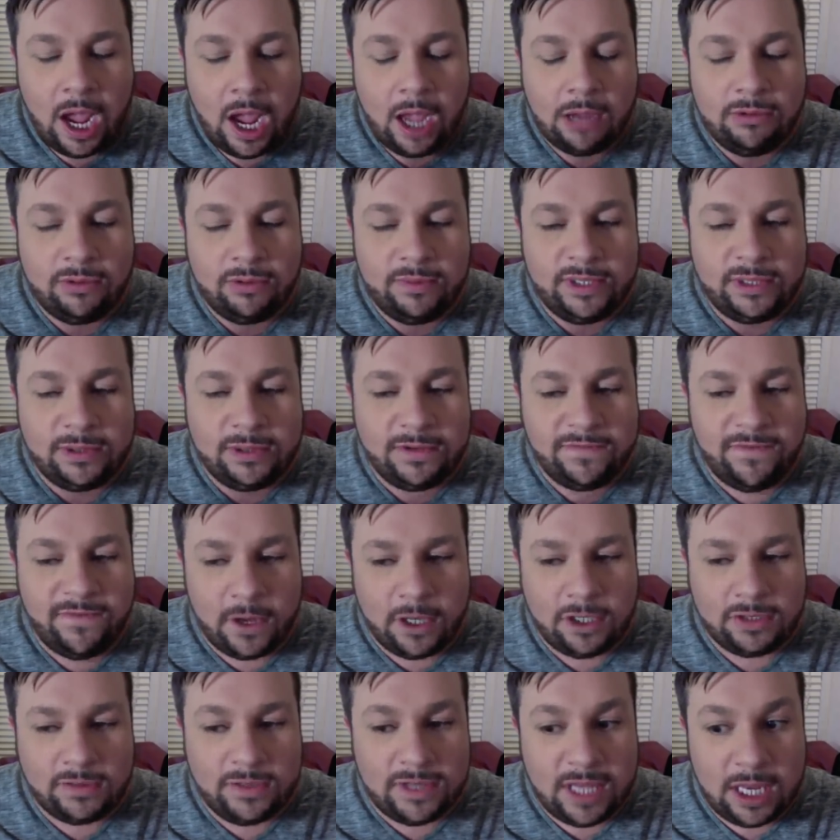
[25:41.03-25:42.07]
I will be doing
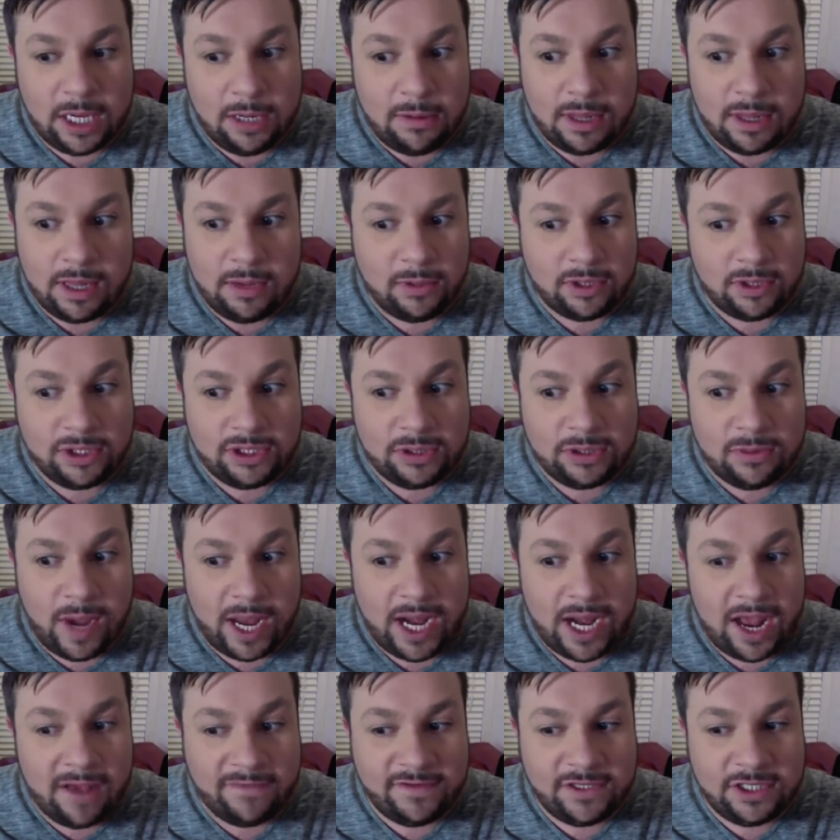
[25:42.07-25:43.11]
photos with anyone that wants to
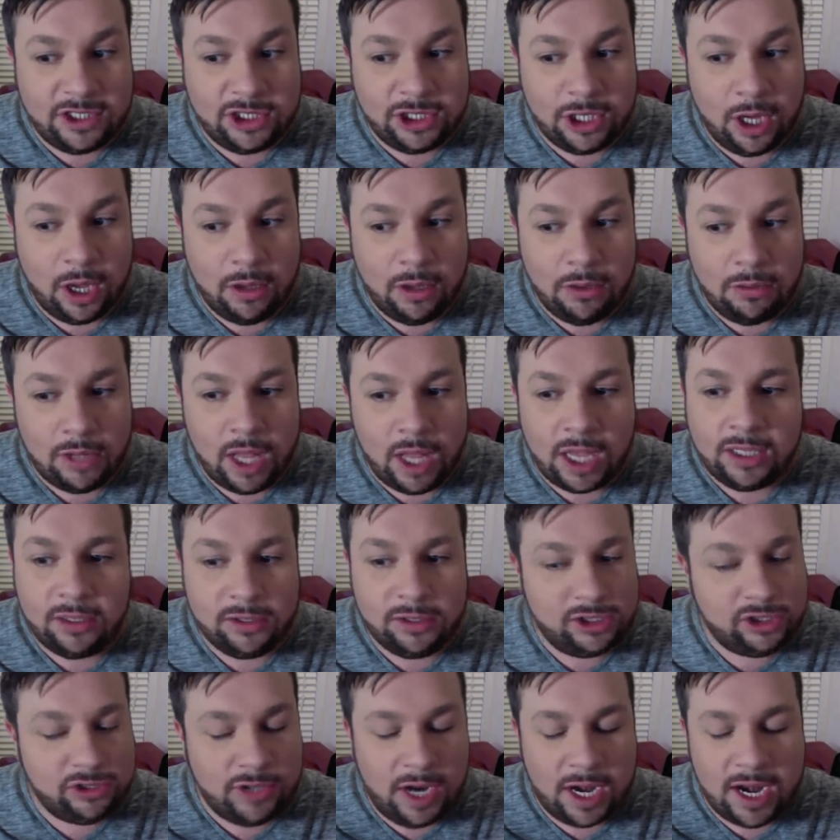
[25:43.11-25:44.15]
wait after the show, like
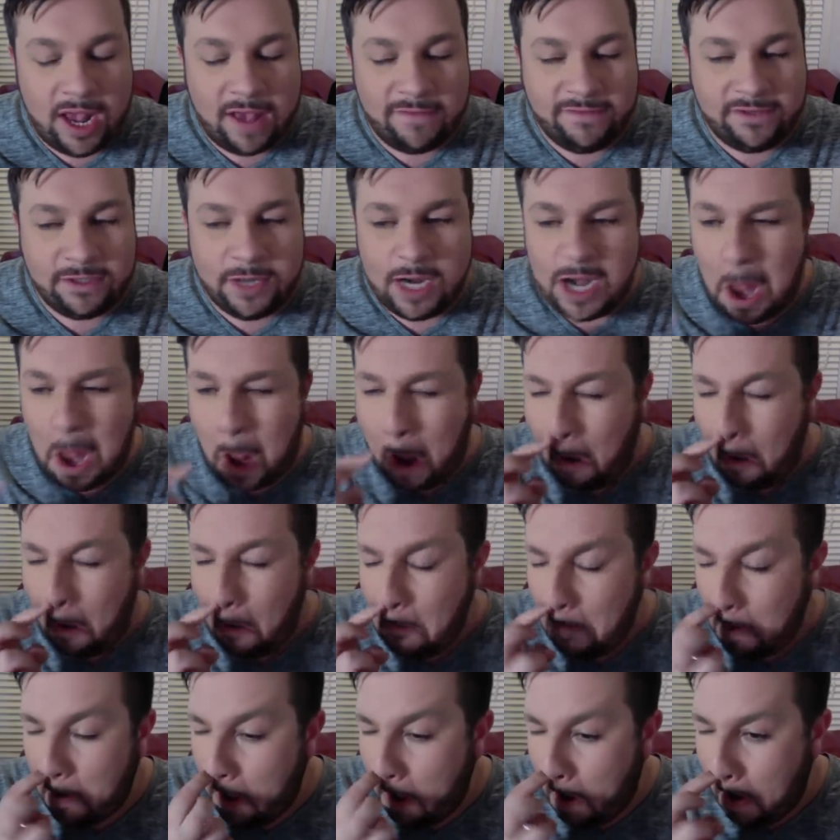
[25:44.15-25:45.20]
straight after it. Oh,
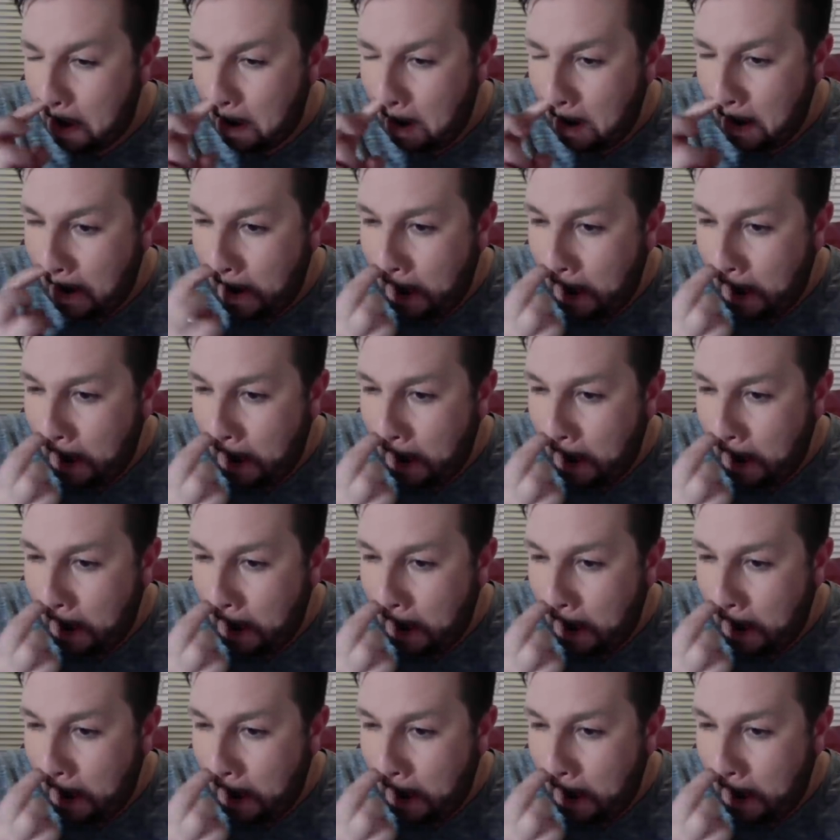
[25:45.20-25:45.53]
my God.